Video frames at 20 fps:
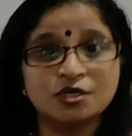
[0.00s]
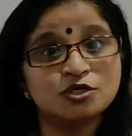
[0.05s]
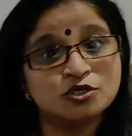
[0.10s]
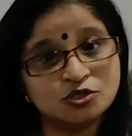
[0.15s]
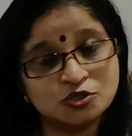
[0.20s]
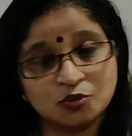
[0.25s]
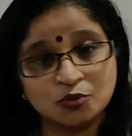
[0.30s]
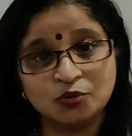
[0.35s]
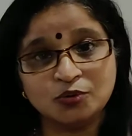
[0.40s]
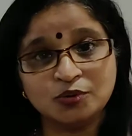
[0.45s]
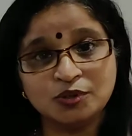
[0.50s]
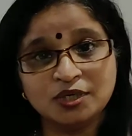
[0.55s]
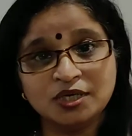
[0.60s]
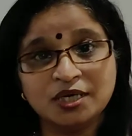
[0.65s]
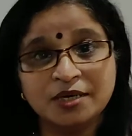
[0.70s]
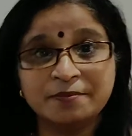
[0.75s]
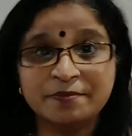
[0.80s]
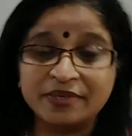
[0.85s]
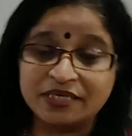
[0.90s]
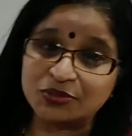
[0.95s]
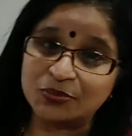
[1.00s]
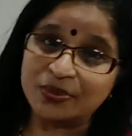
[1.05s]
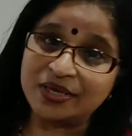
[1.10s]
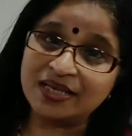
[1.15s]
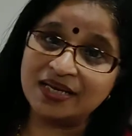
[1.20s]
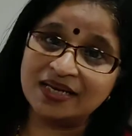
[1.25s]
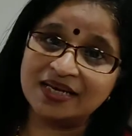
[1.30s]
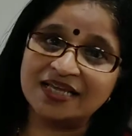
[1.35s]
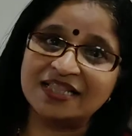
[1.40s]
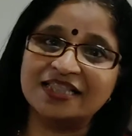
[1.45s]
So
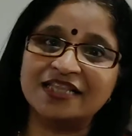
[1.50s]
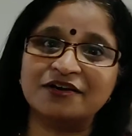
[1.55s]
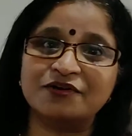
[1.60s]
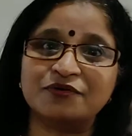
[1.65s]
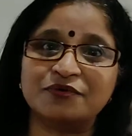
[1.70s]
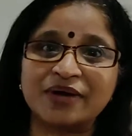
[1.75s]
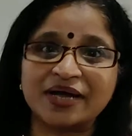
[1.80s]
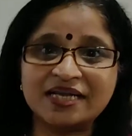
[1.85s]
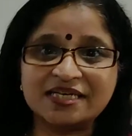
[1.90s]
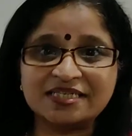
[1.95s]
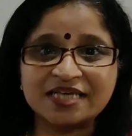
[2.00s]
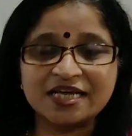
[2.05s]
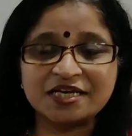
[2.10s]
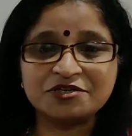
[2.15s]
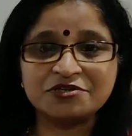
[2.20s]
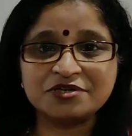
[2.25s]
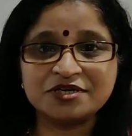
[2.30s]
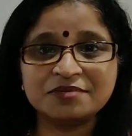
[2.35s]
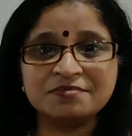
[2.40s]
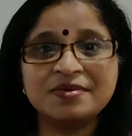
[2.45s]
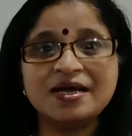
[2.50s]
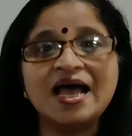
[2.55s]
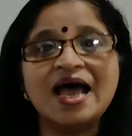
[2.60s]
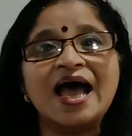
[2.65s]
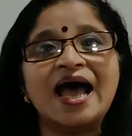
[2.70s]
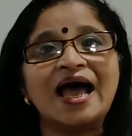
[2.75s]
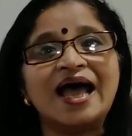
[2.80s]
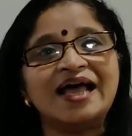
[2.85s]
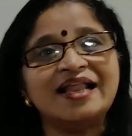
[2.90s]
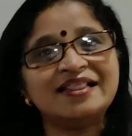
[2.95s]
between the right atrium
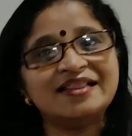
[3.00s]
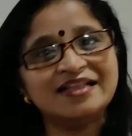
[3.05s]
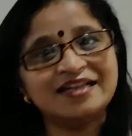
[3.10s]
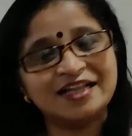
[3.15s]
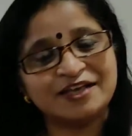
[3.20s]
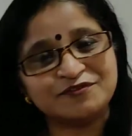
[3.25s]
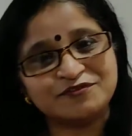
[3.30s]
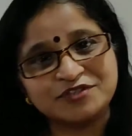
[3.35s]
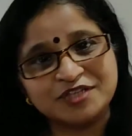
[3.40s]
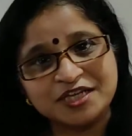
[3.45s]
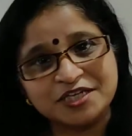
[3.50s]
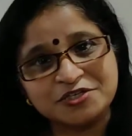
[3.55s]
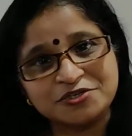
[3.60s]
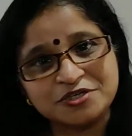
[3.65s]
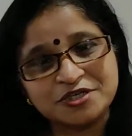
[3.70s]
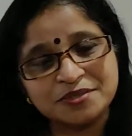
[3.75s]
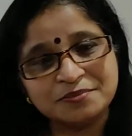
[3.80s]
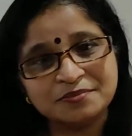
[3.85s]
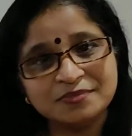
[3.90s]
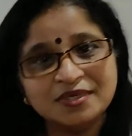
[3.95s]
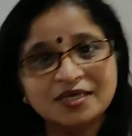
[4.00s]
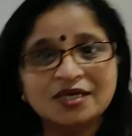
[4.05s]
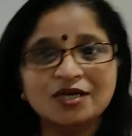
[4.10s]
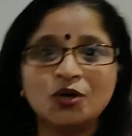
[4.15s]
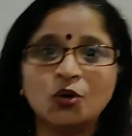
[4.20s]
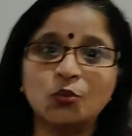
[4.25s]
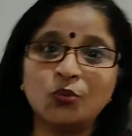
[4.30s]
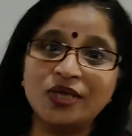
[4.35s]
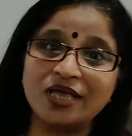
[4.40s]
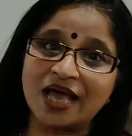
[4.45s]
and the left atrium,
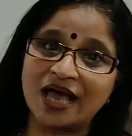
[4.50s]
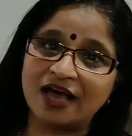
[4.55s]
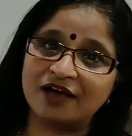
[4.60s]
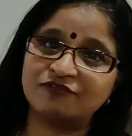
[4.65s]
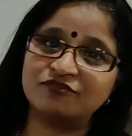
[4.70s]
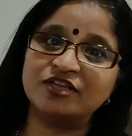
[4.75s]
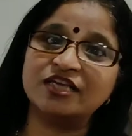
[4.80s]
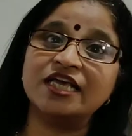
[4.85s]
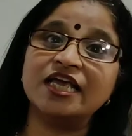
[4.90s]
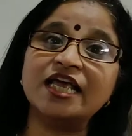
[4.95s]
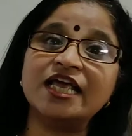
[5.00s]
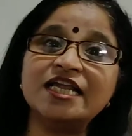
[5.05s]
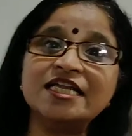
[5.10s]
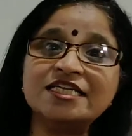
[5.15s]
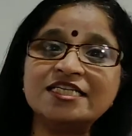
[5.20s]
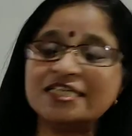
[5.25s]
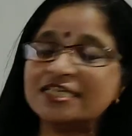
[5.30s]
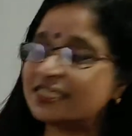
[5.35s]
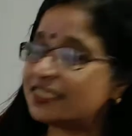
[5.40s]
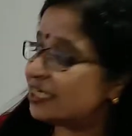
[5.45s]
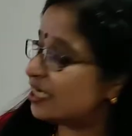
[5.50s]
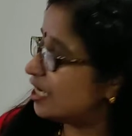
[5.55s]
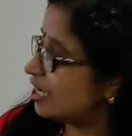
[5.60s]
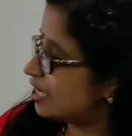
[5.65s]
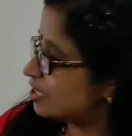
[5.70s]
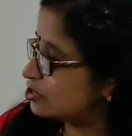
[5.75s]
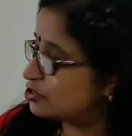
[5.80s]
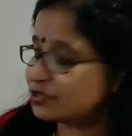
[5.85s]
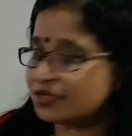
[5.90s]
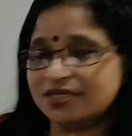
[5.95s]
we have the
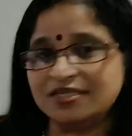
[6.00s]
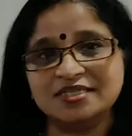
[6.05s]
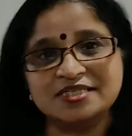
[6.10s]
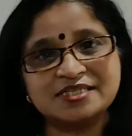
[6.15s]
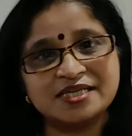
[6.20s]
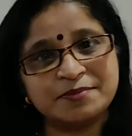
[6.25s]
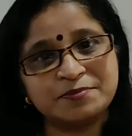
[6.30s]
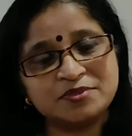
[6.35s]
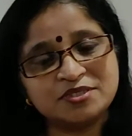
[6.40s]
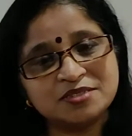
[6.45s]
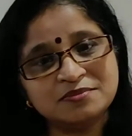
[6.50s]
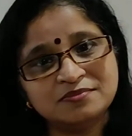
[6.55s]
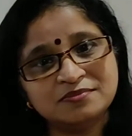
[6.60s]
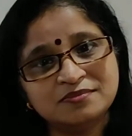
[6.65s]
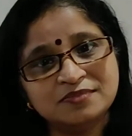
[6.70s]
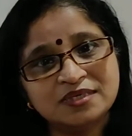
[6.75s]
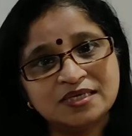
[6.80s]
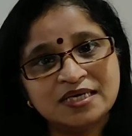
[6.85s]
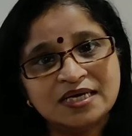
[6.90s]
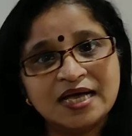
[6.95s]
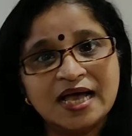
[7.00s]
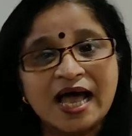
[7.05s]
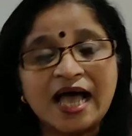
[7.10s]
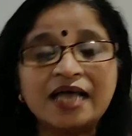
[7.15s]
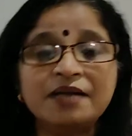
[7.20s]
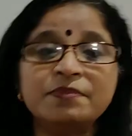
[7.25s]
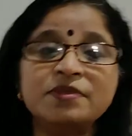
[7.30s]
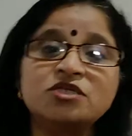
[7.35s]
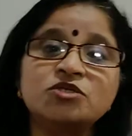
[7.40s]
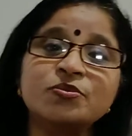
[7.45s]
interatrial septum,
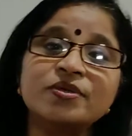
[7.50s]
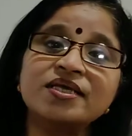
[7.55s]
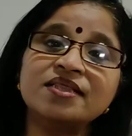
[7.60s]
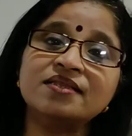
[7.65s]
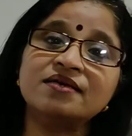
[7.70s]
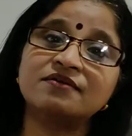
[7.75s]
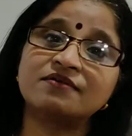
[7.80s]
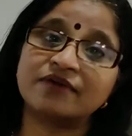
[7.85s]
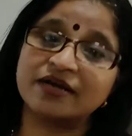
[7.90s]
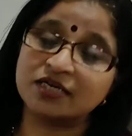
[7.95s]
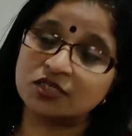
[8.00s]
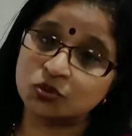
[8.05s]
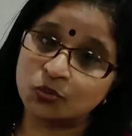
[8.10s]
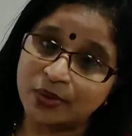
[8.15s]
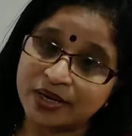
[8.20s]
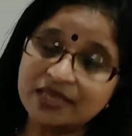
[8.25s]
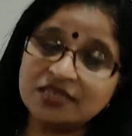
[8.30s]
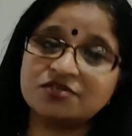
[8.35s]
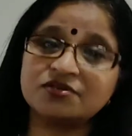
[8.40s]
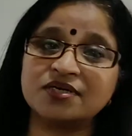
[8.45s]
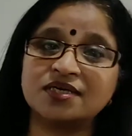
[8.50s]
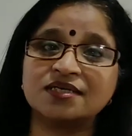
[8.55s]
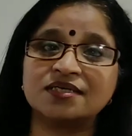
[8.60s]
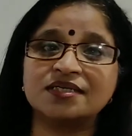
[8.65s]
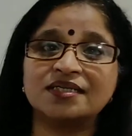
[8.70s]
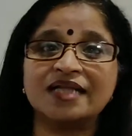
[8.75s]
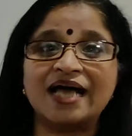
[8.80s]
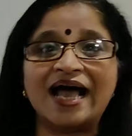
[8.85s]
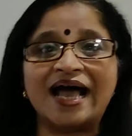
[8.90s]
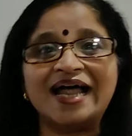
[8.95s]
and between the right
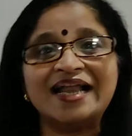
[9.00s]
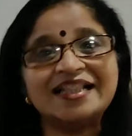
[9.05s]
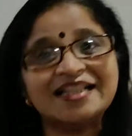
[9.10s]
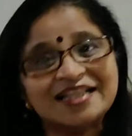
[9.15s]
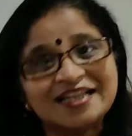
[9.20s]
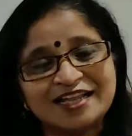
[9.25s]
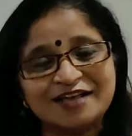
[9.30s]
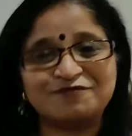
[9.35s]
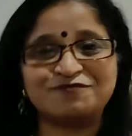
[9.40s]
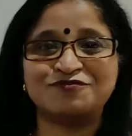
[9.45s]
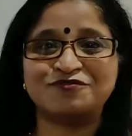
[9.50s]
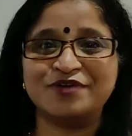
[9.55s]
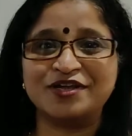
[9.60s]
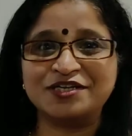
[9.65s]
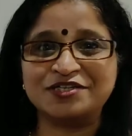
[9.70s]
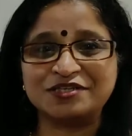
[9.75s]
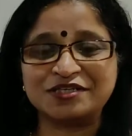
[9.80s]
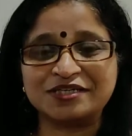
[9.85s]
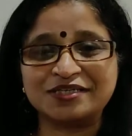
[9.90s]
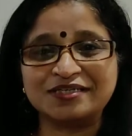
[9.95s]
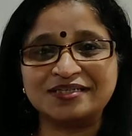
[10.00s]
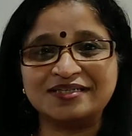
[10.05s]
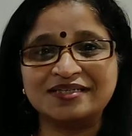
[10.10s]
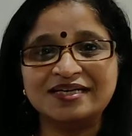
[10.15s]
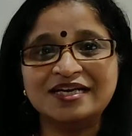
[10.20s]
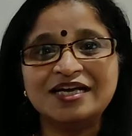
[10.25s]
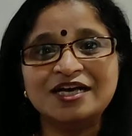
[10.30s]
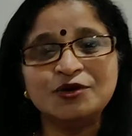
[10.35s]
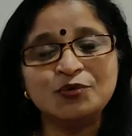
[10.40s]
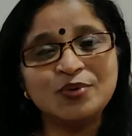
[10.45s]
ventricle and the left ventricle,
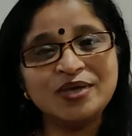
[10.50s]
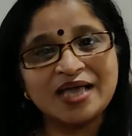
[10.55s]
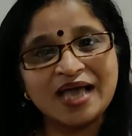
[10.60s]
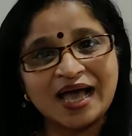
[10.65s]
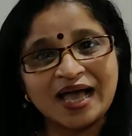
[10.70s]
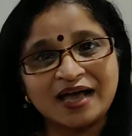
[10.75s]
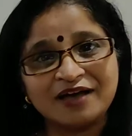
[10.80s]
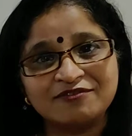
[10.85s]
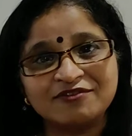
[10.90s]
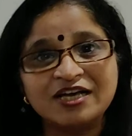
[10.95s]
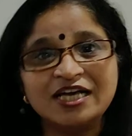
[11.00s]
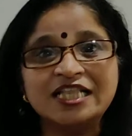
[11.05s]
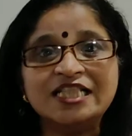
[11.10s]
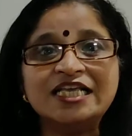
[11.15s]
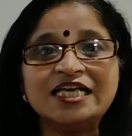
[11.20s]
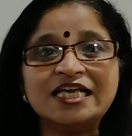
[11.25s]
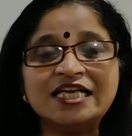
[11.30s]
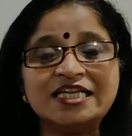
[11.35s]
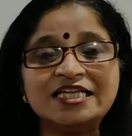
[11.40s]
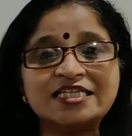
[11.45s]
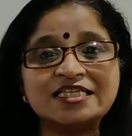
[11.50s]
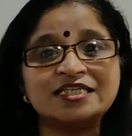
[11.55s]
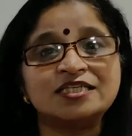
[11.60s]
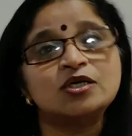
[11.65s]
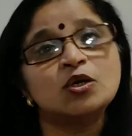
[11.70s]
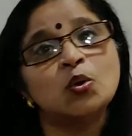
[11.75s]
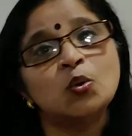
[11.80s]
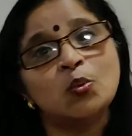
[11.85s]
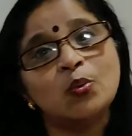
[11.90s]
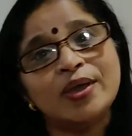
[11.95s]
we have the
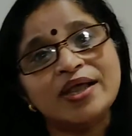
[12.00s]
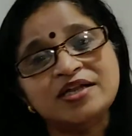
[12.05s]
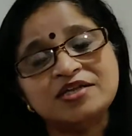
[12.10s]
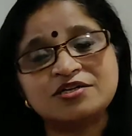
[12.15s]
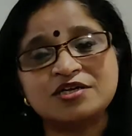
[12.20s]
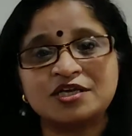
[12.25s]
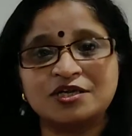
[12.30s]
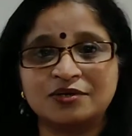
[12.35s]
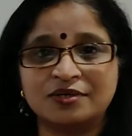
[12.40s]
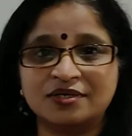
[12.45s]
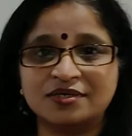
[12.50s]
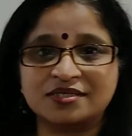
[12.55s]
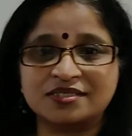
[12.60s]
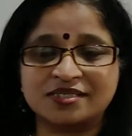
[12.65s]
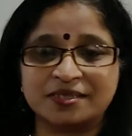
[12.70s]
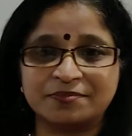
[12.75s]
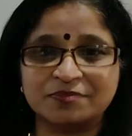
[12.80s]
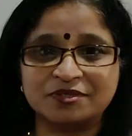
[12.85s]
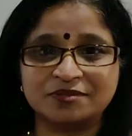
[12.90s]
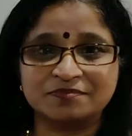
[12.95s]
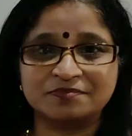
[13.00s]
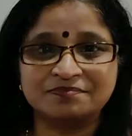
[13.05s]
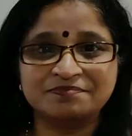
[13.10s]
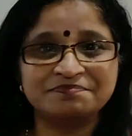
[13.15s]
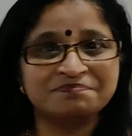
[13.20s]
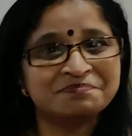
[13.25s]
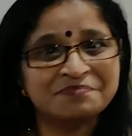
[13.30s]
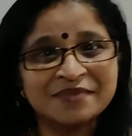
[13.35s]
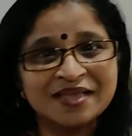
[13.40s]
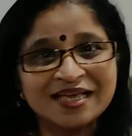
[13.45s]
interventricular septum.
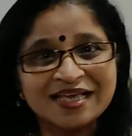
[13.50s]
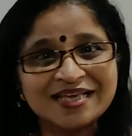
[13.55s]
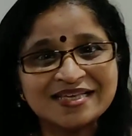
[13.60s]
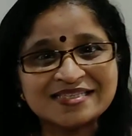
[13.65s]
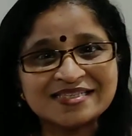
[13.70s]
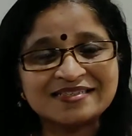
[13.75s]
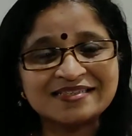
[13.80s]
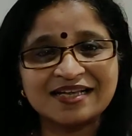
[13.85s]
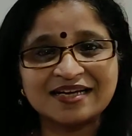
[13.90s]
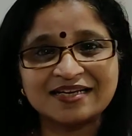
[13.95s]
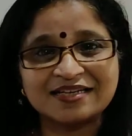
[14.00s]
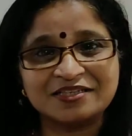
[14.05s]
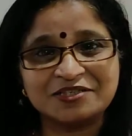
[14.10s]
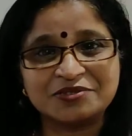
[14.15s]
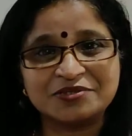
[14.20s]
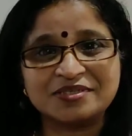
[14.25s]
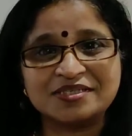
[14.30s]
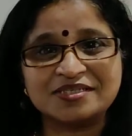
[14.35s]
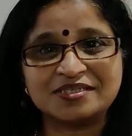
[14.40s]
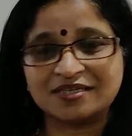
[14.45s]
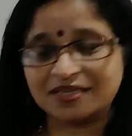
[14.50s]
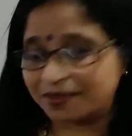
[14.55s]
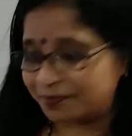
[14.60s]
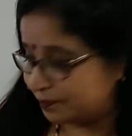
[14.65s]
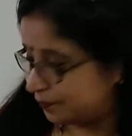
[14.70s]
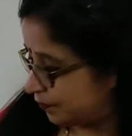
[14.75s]
Isn't that interesting?